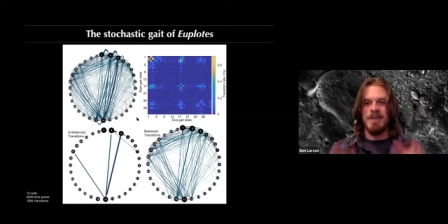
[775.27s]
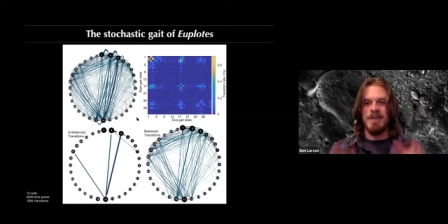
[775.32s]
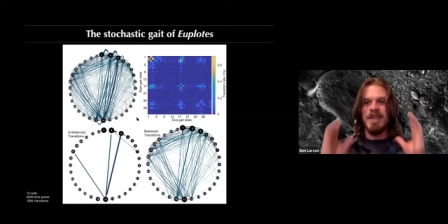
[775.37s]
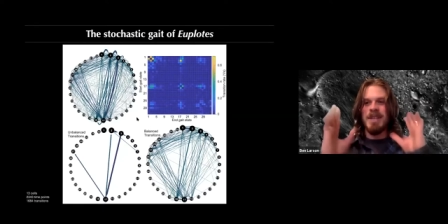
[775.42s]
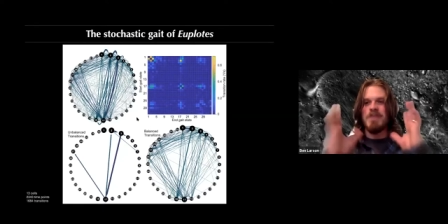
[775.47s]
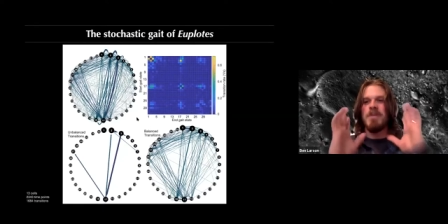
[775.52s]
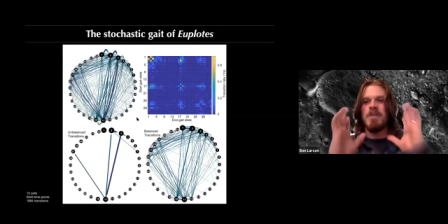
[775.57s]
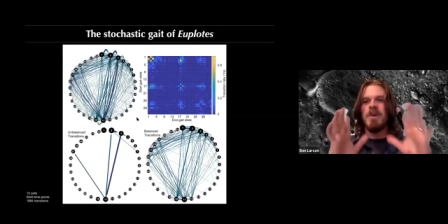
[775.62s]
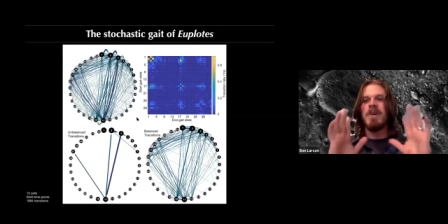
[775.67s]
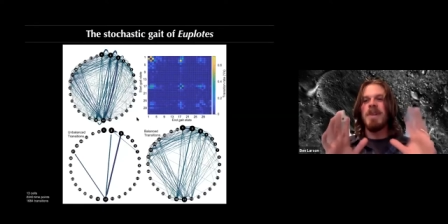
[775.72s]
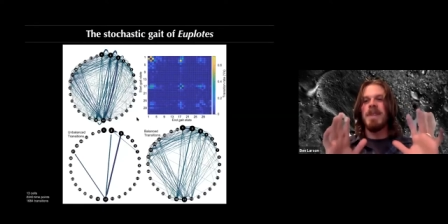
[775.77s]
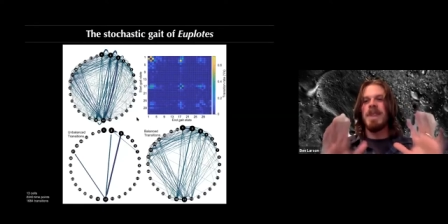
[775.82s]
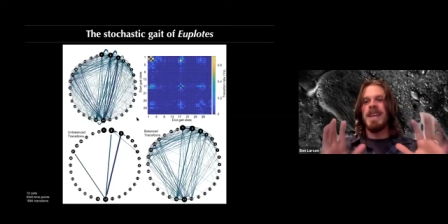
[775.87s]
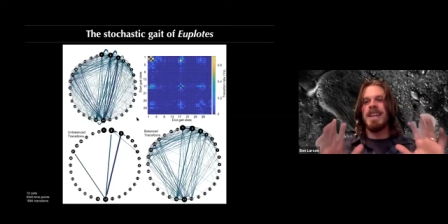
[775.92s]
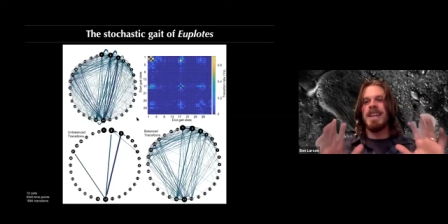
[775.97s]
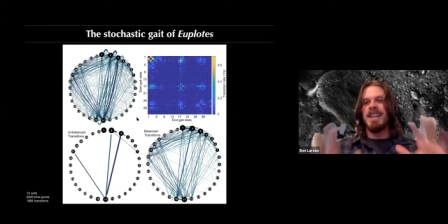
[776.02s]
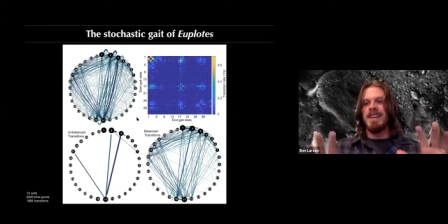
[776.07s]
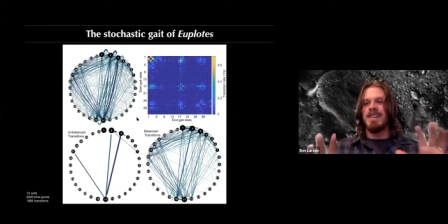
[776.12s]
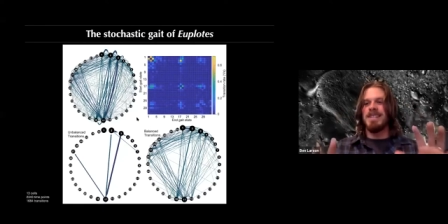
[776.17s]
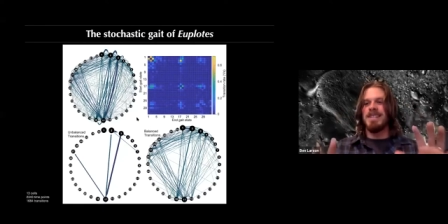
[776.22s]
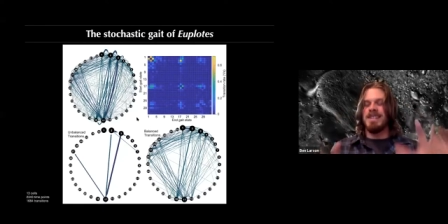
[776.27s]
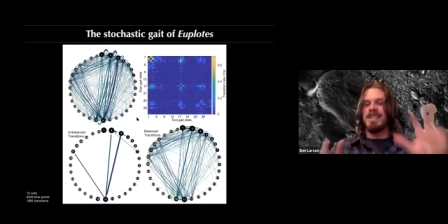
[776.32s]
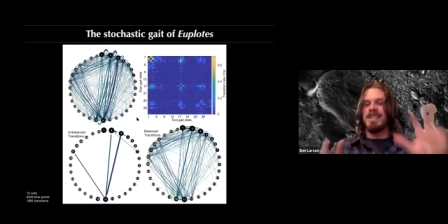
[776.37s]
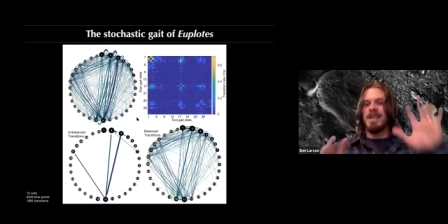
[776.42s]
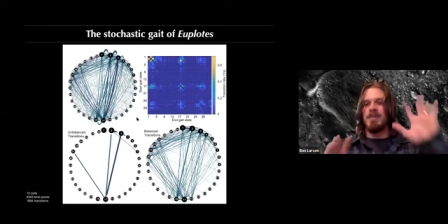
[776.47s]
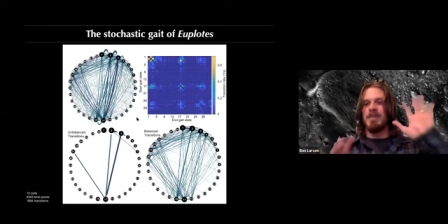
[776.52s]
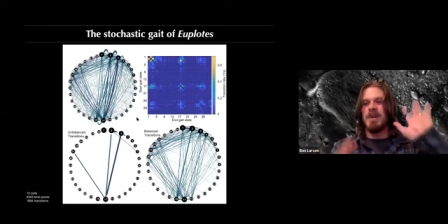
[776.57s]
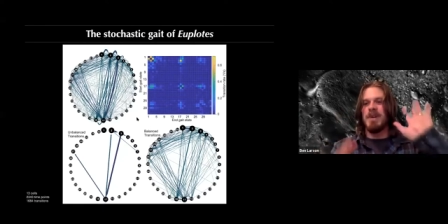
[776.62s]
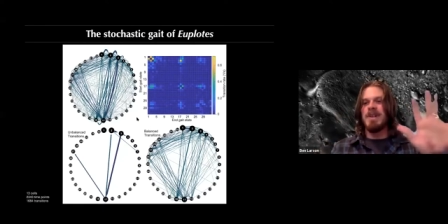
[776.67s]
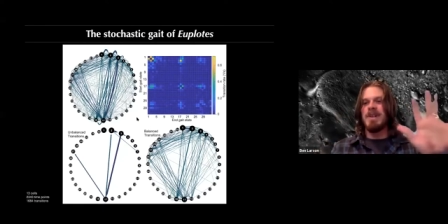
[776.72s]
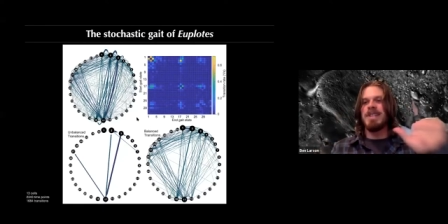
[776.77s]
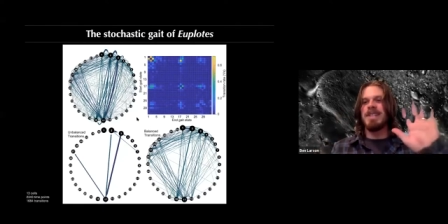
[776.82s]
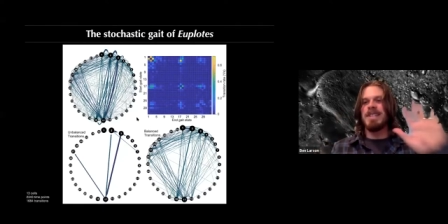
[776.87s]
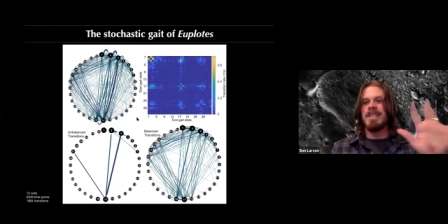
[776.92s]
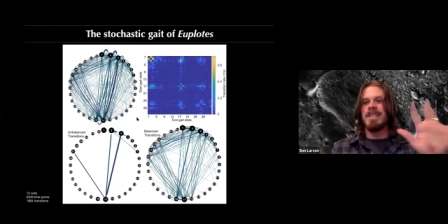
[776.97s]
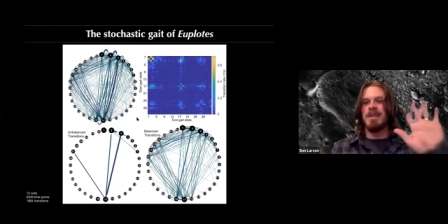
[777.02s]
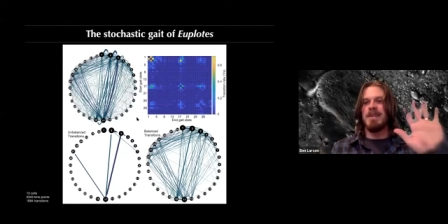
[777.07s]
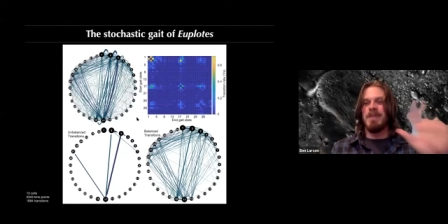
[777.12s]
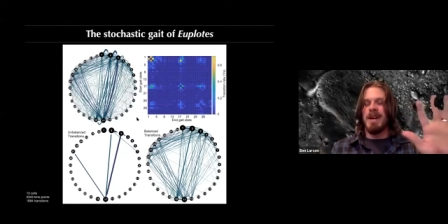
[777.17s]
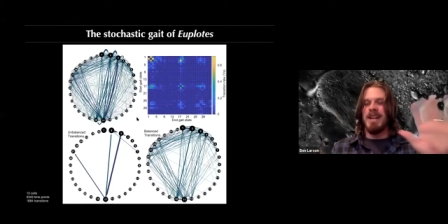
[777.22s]
But the important thing here is just that broken
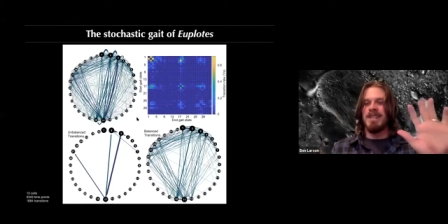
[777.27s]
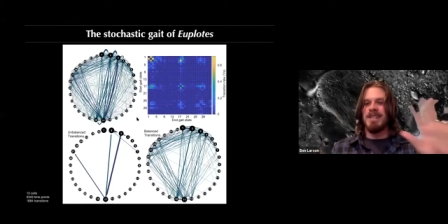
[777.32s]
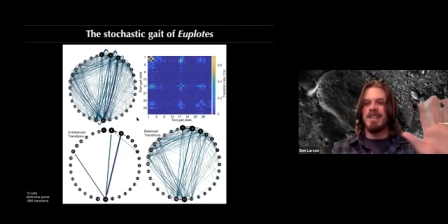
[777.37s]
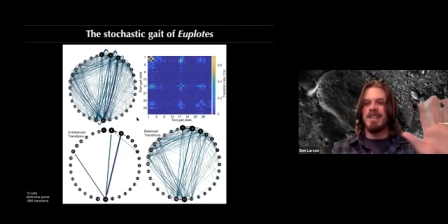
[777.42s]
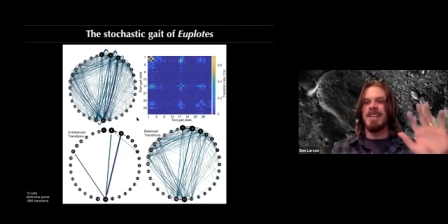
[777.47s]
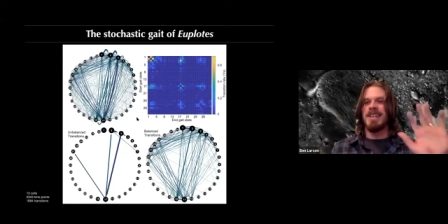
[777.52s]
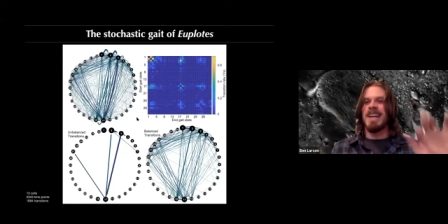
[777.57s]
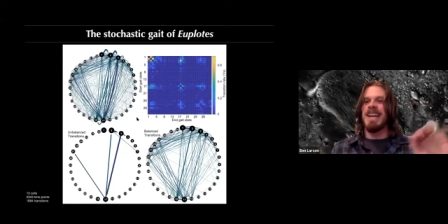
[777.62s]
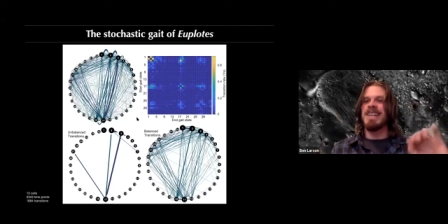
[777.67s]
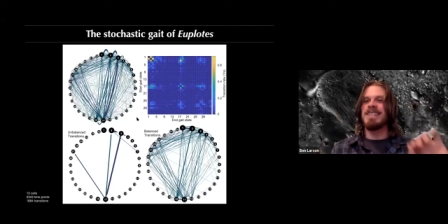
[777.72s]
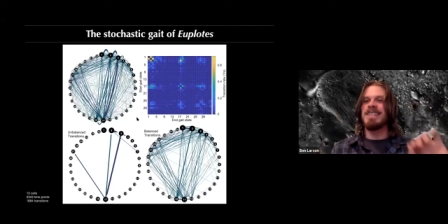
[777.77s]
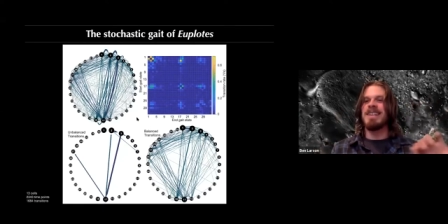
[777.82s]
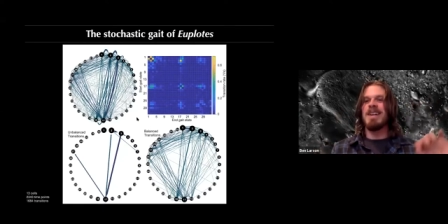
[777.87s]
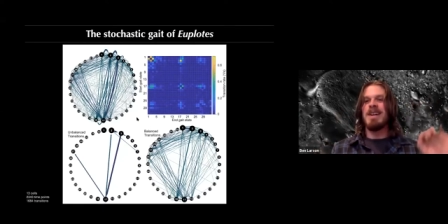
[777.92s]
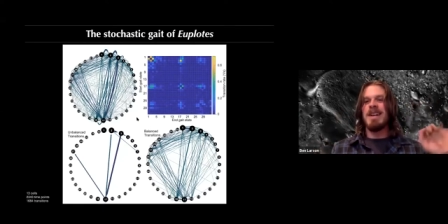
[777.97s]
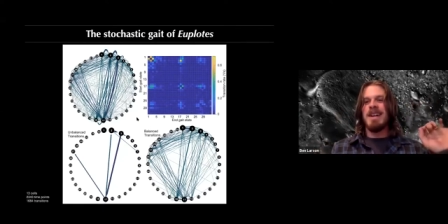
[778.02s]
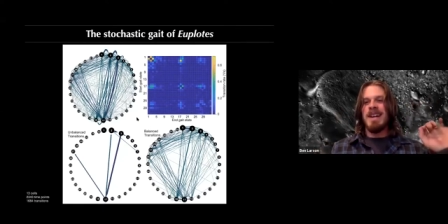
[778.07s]
detail balance in our case